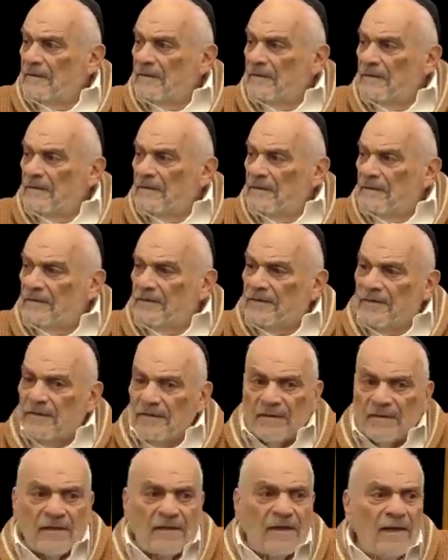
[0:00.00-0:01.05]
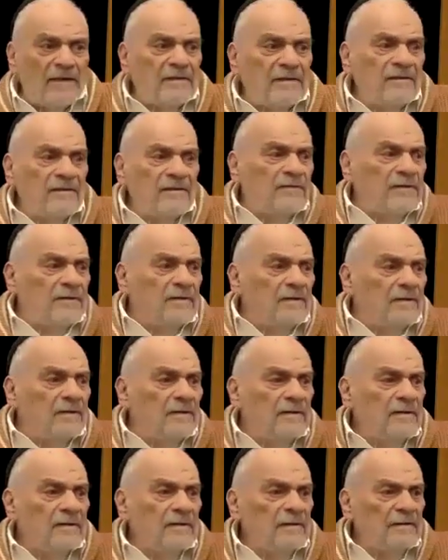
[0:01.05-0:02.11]
is the decline of the
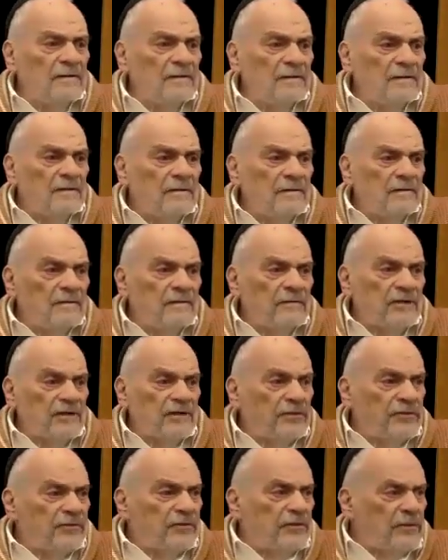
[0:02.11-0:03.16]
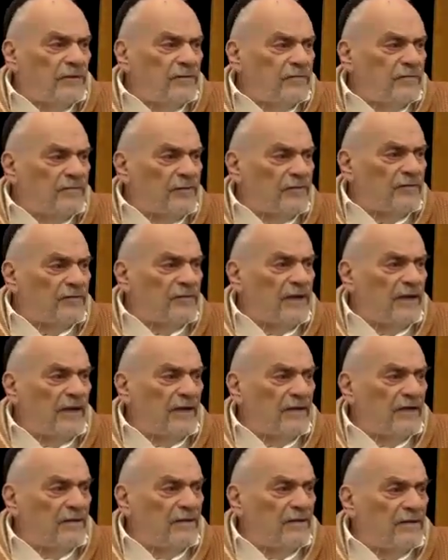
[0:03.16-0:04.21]
church and of
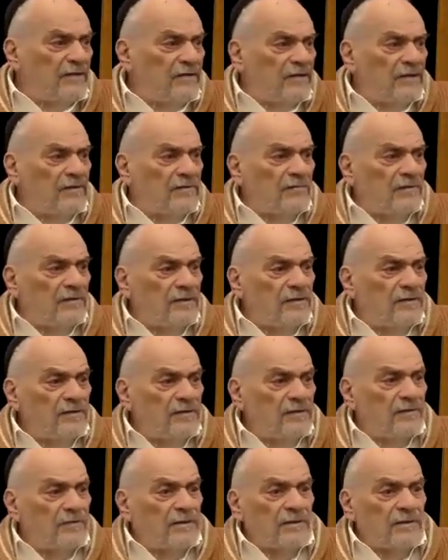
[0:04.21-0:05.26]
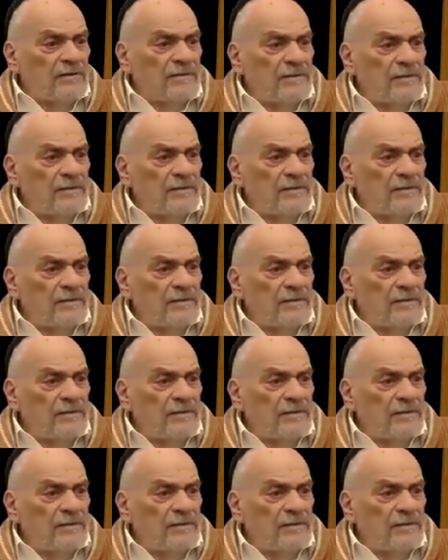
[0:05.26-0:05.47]
Christianity generally in the world.